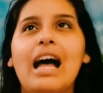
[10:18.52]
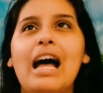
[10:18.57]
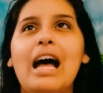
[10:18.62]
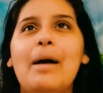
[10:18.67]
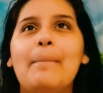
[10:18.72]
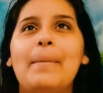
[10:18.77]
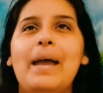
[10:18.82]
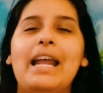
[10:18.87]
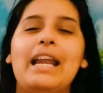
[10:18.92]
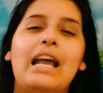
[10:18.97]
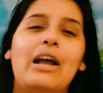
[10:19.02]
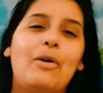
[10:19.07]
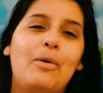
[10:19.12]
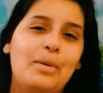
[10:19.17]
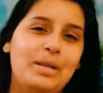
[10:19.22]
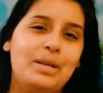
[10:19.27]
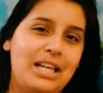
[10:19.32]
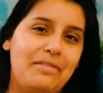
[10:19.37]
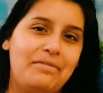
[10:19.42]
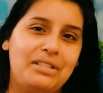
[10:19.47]
And I
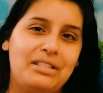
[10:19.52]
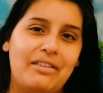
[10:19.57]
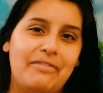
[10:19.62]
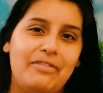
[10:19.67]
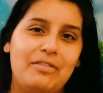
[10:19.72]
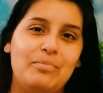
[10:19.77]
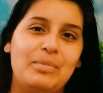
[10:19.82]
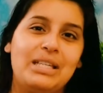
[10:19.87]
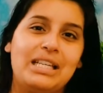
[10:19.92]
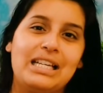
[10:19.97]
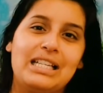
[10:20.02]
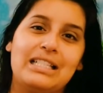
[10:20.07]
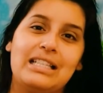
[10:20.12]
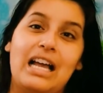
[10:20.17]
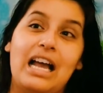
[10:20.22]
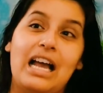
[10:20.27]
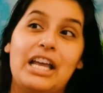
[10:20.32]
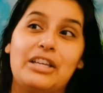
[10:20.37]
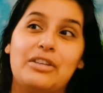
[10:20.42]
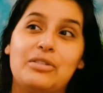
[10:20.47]
always have stuffing
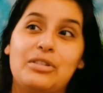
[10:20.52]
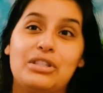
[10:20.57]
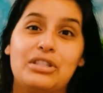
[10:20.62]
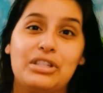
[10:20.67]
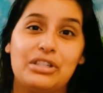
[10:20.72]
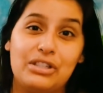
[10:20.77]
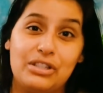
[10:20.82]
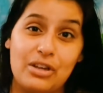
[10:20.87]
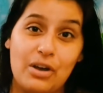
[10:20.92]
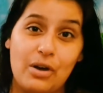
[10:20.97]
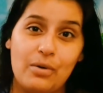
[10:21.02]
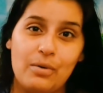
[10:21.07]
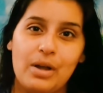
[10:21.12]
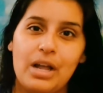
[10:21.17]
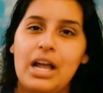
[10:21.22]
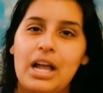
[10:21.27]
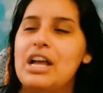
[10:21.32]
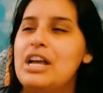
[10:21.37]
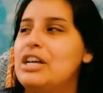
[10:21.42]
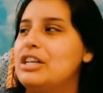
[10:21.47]
because I used to sew.
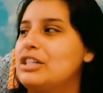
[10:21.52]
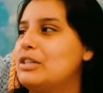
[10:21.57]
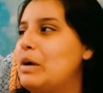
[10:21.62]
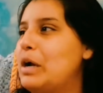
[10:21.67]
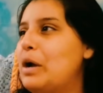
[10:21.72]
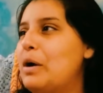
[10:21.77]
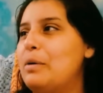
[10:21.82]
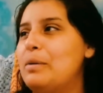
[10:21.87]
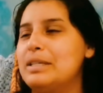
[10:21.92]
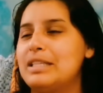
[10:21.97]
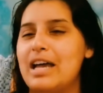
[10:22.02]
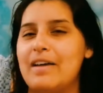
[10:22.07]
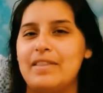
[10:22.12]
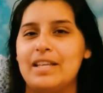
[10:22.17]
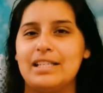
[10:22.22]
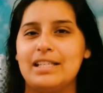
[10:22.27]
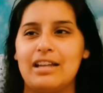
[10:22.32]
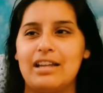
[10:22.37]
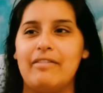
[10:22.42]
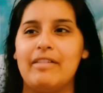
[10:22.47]
So I always have
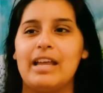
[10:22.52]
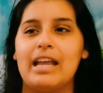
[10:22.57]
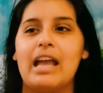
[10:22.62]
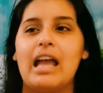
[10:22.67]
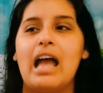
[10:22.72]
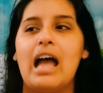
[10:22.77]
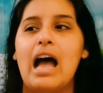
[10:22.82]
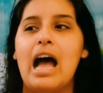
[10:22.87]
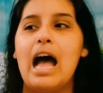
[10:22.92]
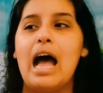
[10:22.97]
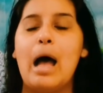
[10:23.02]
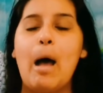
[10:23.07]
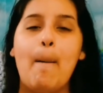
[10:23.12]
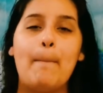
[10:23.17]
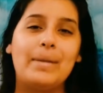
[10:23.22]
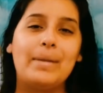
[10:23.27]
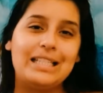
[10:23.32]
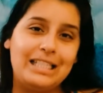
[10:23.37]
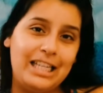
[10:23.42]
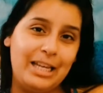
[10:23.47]
the stuffing.
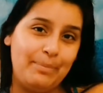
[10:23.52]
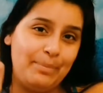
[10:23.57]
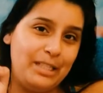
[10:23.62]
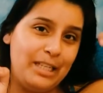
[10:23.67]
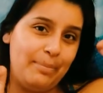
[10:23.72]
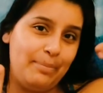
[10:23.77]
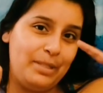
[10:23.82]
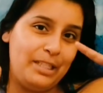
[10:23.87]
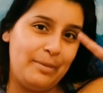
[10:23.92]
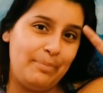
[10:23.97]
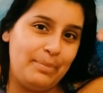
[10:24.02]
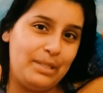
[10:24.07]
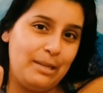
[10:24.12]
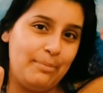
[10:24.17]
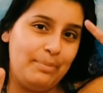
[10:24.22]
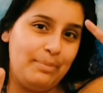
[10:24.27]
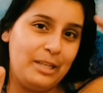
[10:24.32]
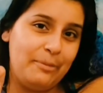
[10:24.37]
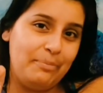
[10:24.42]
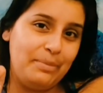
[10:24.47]

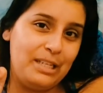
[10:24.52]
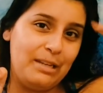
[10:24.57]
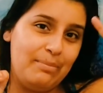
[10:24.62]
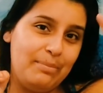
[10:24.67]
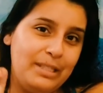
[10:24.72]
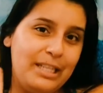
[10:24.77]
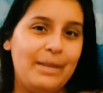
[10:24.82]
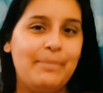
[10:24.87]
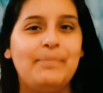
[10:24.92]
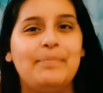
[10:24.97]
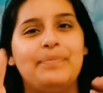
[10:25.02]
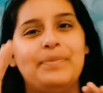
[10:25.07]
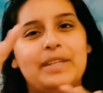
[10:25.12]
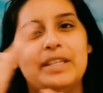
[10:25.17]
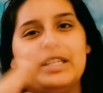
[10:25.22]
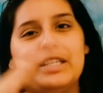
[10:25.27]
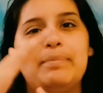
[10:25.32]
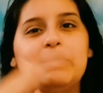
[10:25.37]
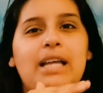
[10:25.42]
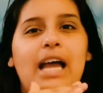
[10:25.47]

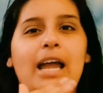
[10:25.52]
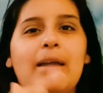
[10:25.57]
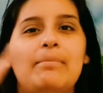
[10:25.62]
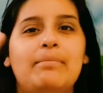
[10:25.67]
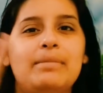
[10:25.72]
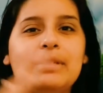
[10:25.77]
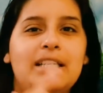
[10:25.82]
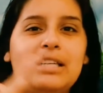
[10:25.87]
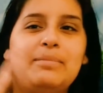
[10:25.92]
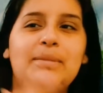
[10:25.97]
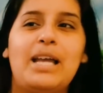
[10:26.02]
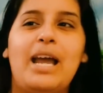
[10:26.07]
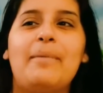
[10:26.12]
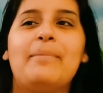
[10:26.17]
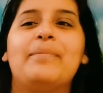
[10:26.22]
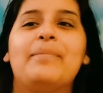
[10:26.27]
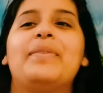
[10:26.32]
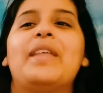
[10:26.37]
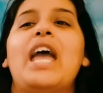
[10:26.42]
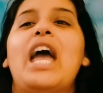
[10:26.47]
Tip
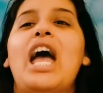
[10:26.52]
time.